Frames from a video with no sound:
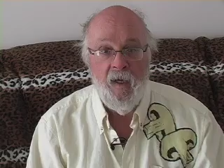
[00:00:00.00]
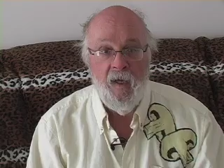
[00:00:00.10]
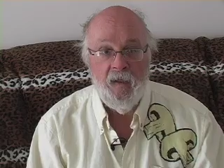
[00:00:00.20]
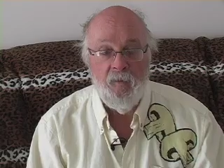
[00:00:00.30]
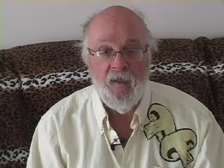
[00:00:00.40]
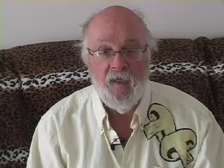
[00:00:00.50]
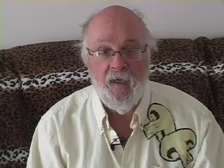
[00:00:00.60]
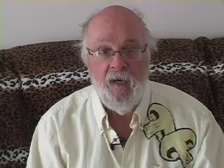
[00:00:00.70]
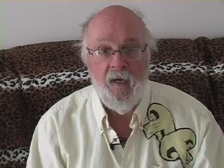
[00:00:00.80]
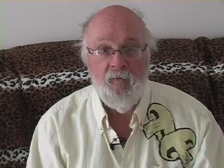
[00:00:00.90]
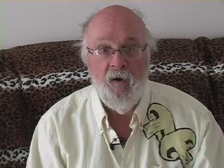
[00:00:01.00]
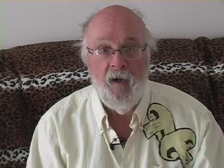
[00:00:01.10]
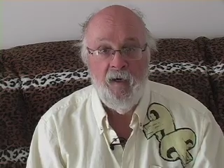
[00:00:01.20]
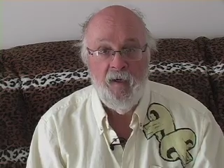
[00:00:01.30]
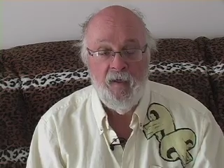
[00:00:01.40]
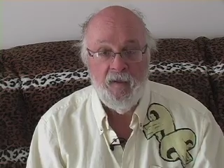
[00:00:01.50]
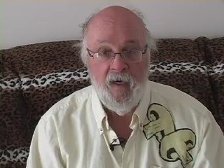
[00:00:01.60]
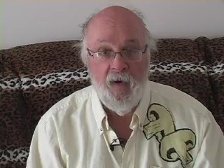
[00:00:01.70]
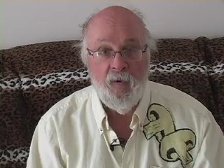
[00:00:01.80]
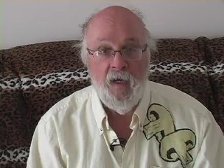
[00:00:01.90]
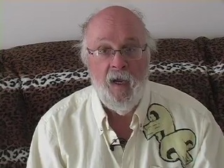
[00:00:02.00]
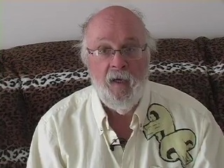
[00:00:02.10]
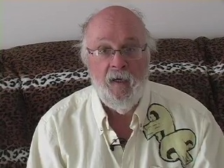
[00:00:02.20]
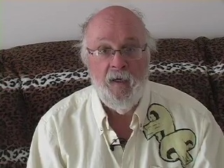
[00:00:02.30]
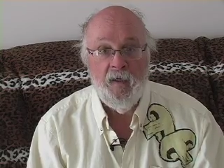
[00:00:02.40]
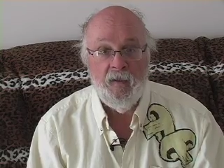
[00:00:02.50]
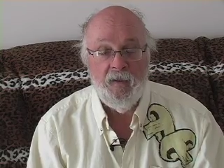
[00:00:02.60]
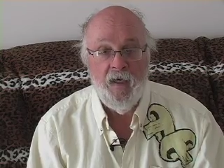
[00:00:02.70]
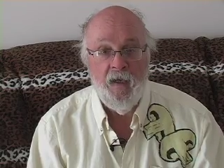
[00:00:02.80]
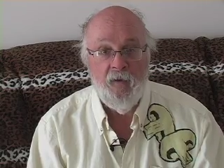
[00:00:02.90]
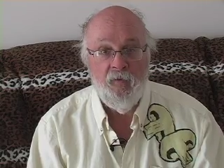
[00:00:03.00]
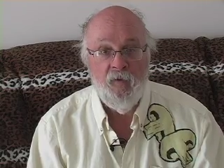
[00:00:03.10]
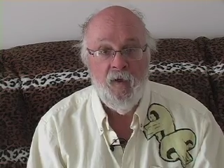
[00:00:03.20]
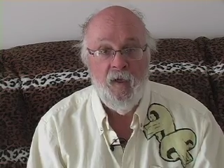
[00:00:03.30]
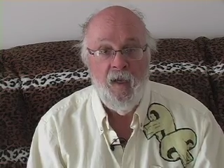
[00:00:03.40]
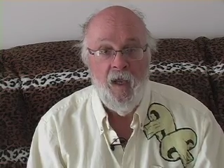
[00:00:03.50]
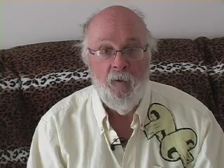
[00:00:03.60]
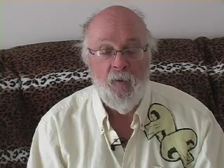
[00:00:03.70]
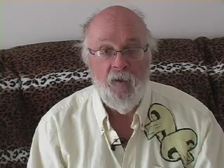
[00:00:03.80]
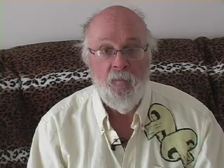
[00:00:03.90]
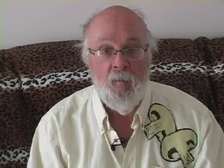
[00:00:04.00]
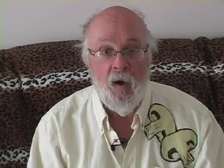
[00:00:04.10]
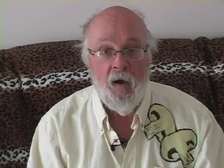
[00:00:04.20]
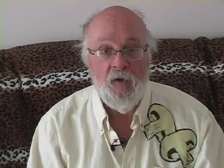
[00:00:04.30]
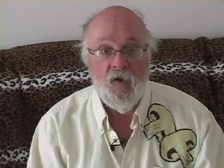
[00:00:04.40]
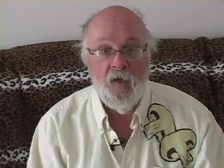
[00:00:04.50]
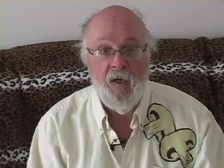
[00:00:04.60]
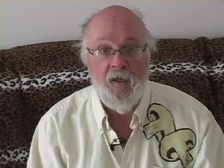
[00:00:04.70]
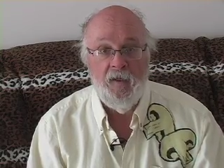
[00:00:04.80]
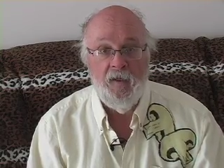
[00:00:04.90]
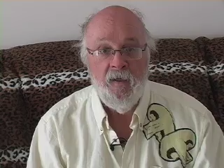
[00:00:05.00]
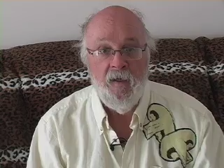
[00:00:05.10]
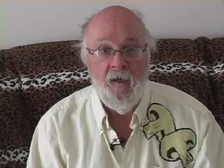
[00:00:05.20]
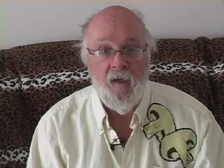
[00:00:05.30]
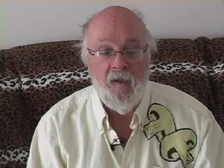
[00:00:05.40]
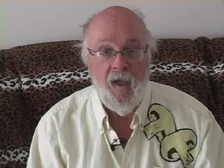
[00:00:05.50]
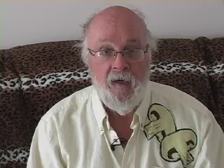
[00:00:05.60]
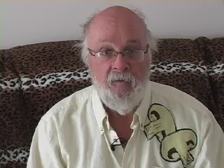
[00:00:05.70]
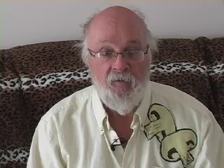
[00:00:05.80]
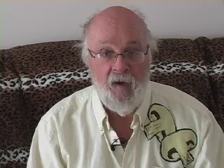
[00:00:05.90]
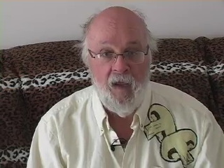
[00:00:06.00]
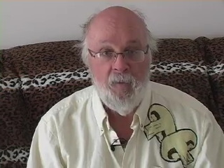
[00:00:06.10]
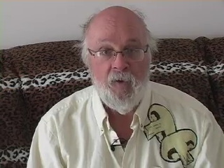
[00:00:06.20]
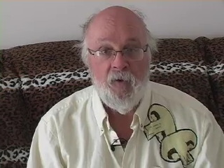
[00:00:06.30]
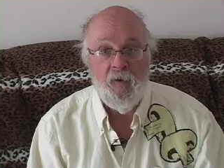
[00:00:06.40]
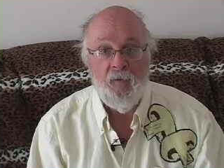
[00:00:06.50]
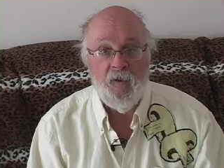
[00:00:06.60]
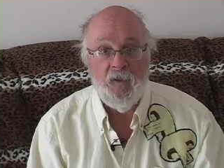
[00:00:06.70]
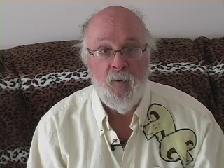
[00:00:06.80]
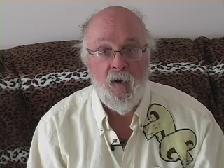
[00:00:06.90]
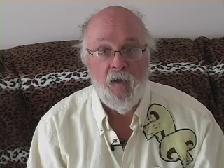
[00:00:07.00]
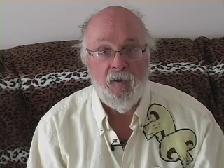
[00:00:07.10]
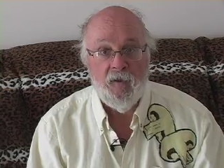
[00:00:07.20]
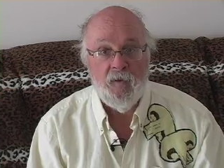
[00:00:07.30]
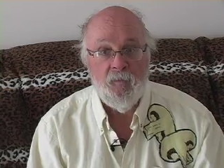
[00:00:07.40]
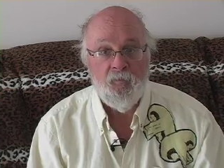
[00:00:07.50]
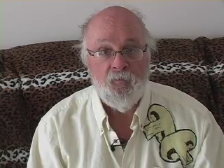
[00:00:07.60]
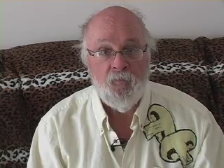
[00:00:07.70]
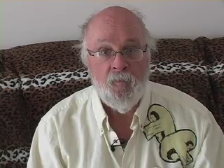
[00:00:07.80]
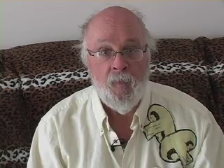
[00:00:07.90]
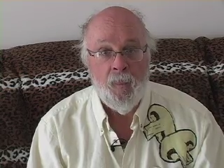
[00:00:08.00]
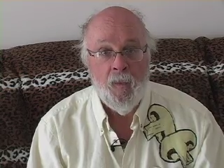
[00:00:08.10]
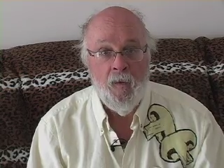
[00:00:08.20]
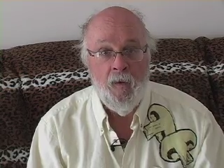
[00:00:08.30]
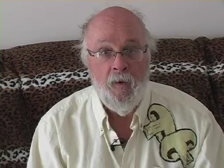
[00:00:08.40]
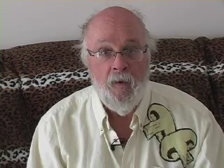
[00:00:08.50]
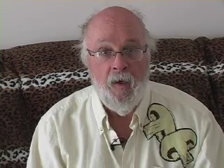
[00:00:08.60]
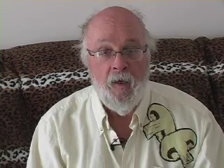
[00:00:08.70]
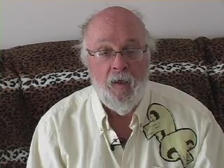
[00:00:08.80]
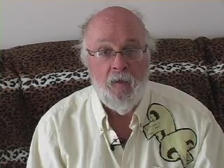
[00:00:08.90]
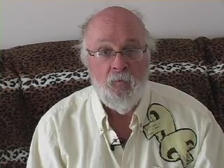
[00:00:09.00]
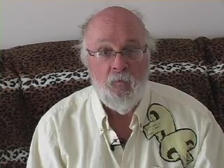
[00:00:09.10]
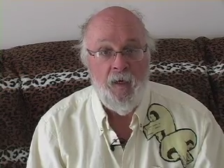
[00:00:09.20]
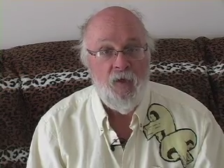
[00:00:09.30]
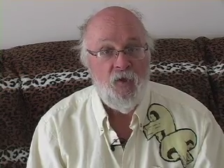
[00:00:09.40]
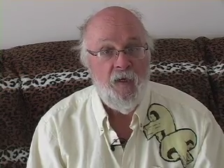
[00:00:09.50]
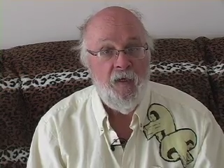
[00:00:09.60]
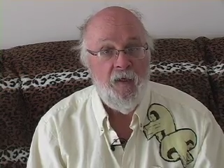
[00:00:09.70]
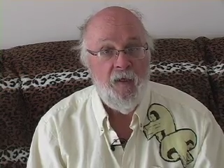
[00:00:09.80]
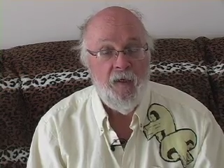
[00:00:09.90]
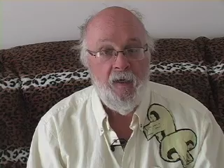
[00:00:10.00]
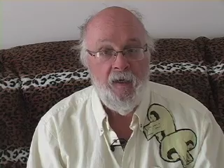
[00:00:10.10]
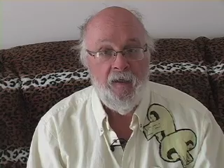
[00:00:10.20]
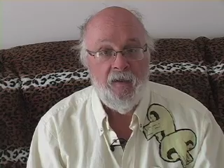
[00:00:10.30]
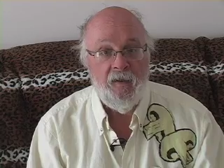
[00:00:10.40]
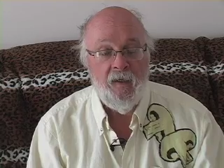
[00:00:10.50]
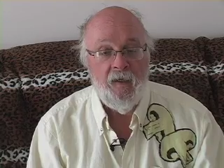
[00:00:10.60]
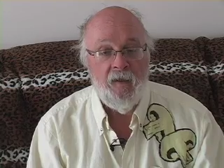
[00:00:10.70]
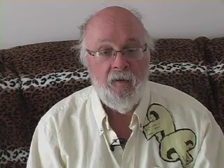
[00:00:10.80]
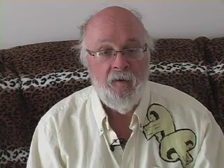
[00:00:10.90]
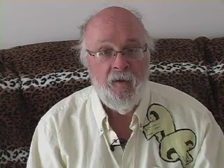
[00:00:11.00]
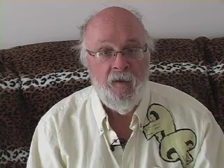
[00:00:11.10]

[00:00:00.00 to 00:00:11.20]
has misidentified and is now attacking itself, helping to modulate that inflammatory response. Uh, reishi is, uh,